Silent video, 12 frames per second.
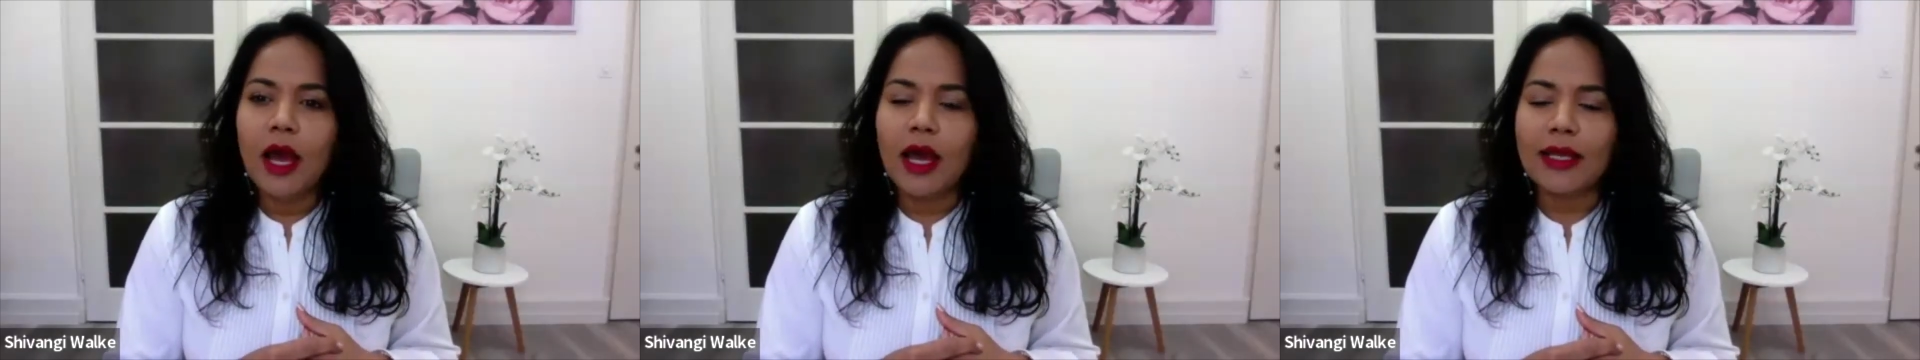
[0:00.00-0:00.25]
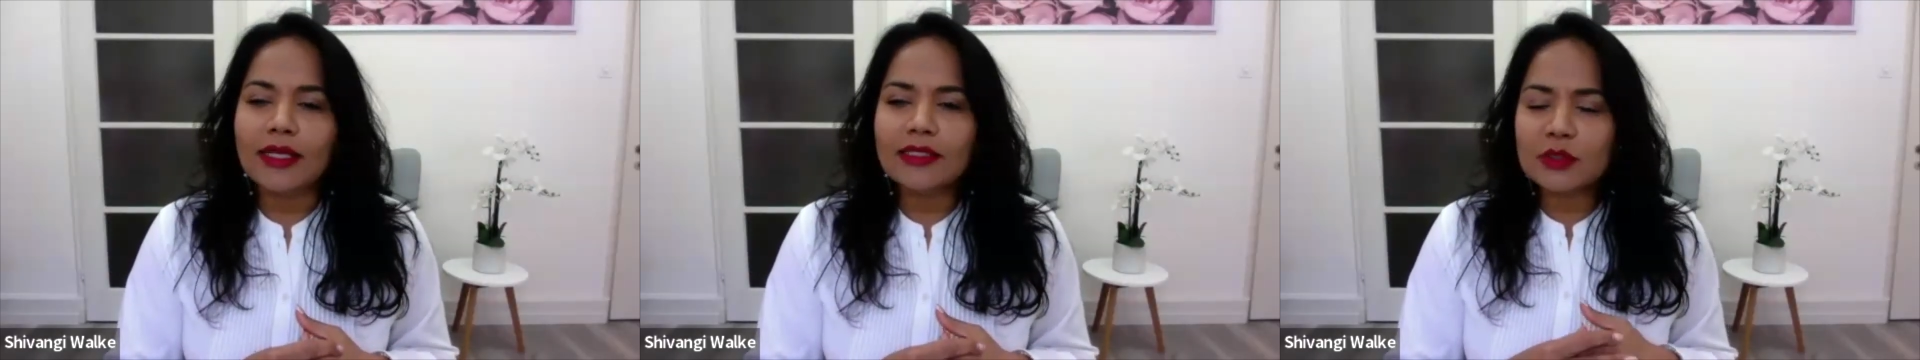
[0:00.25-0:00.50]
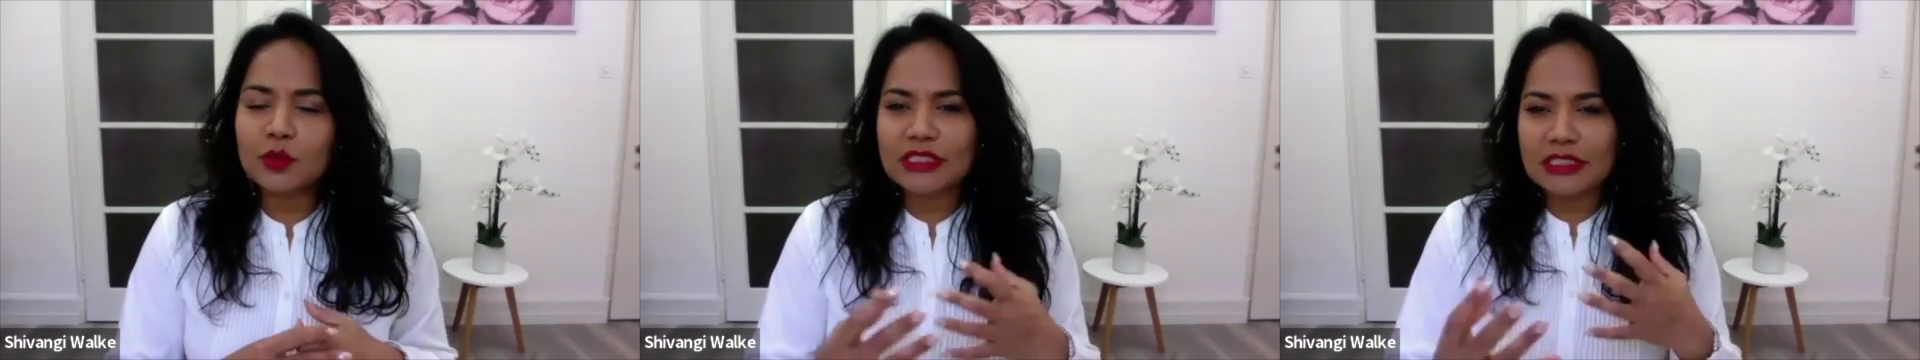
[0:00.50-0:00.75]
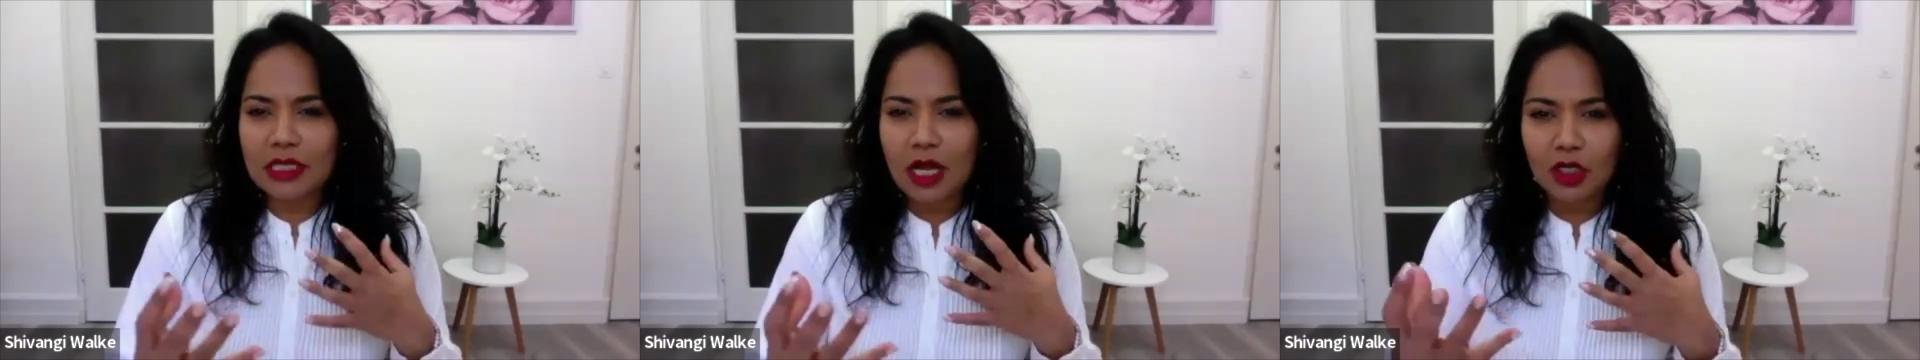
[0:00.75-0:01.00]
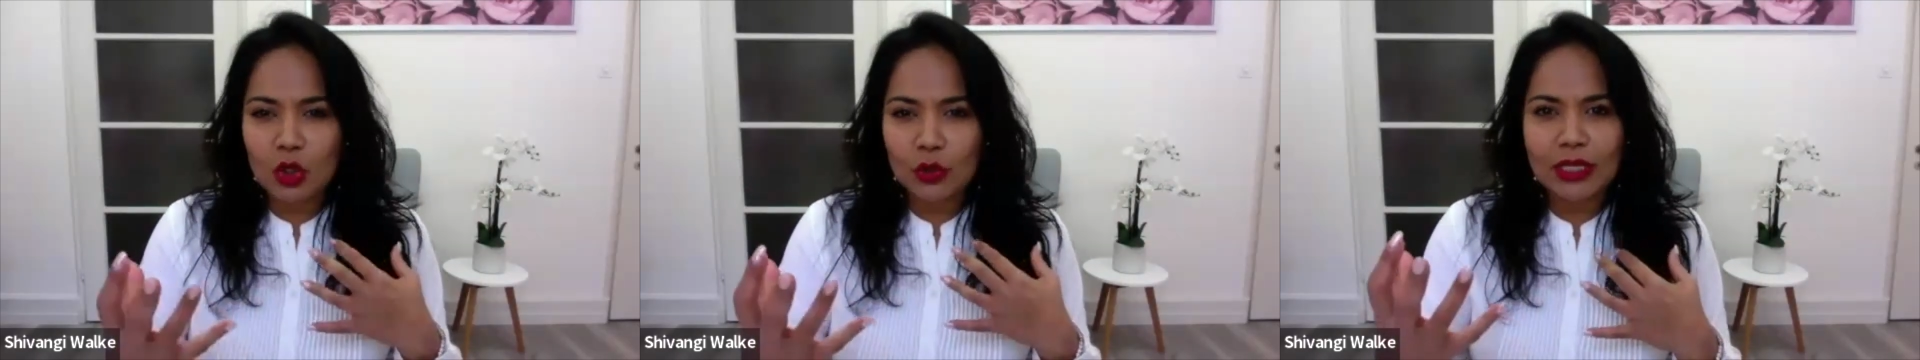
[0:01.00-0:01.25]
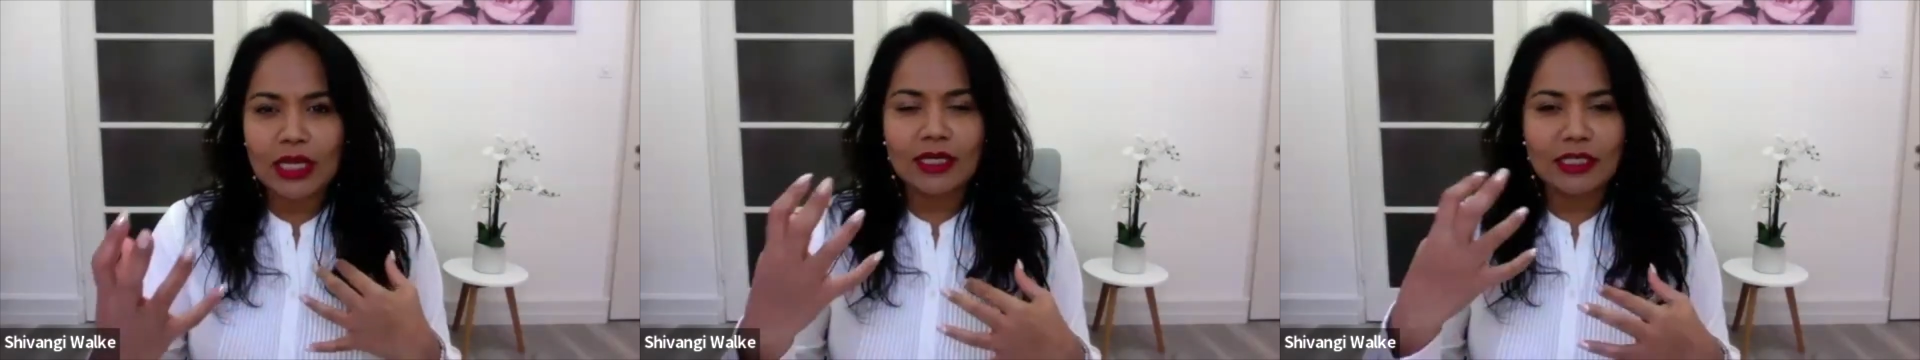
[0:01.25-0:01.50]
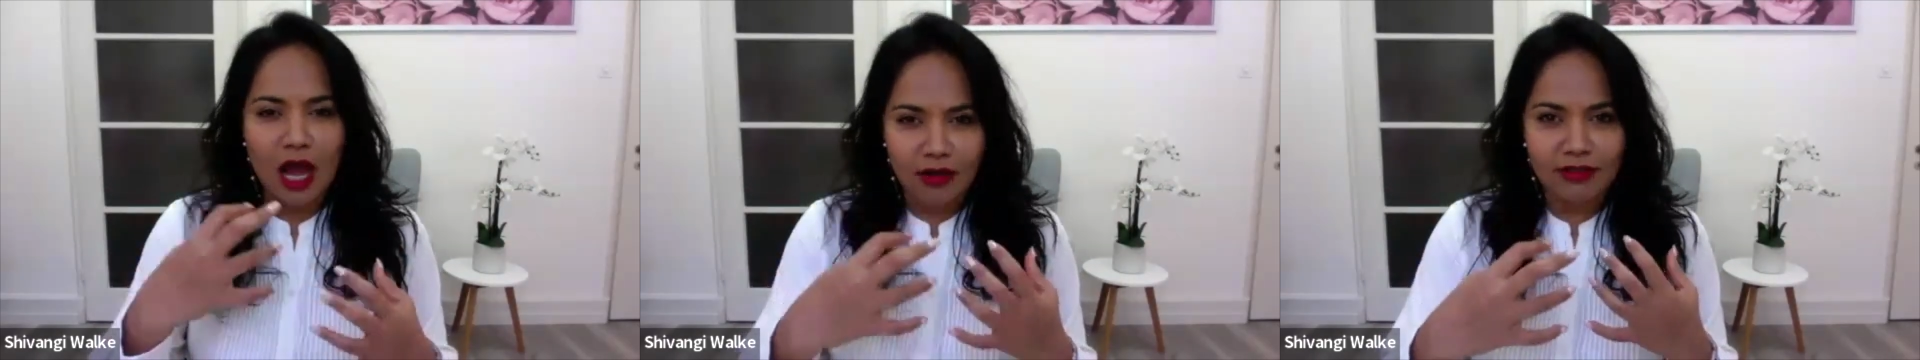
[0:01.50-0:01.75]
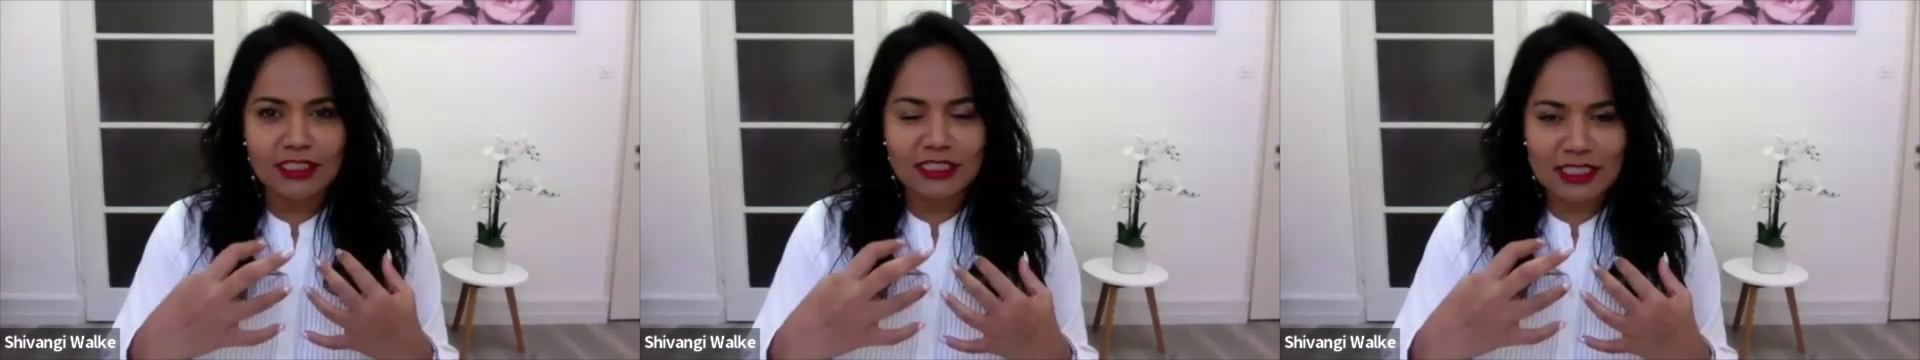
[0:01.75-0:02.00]
I guess we start looking at
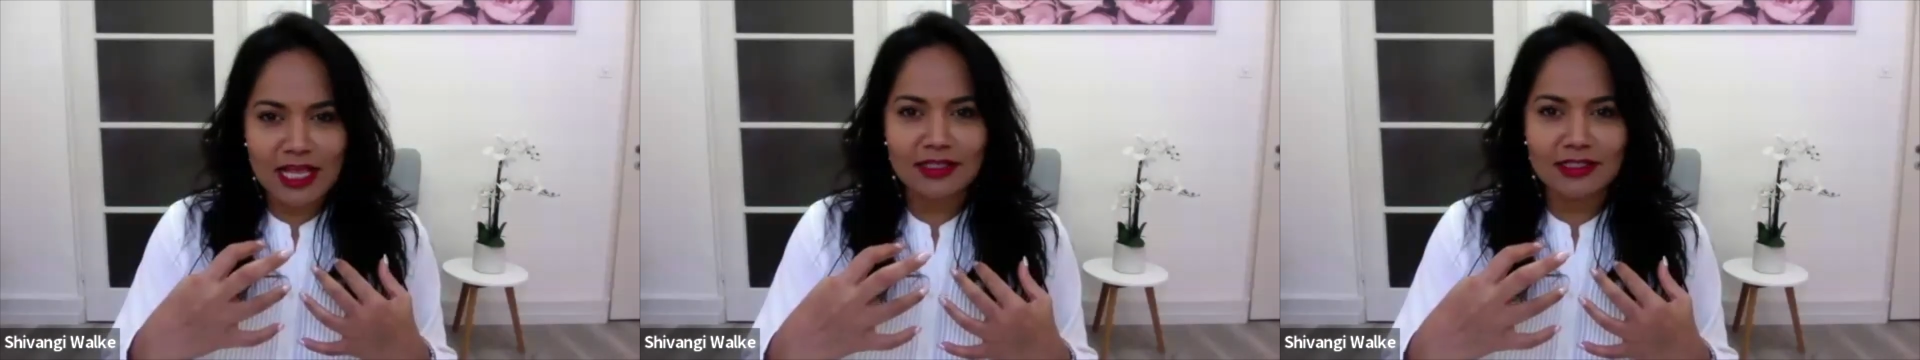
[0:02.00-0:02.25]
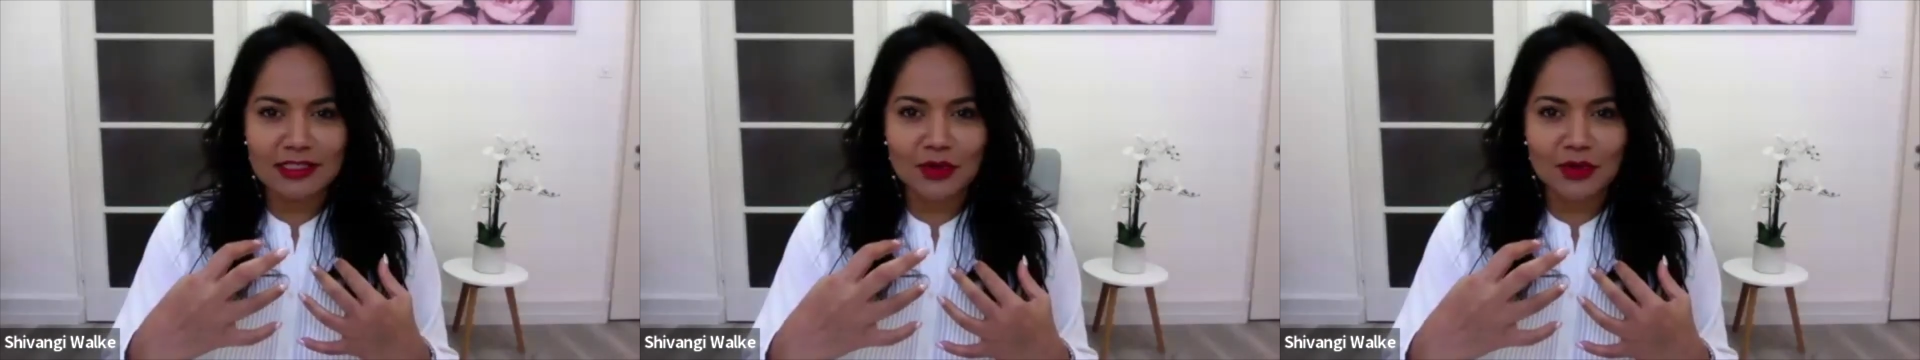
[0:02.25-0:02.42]
ourselves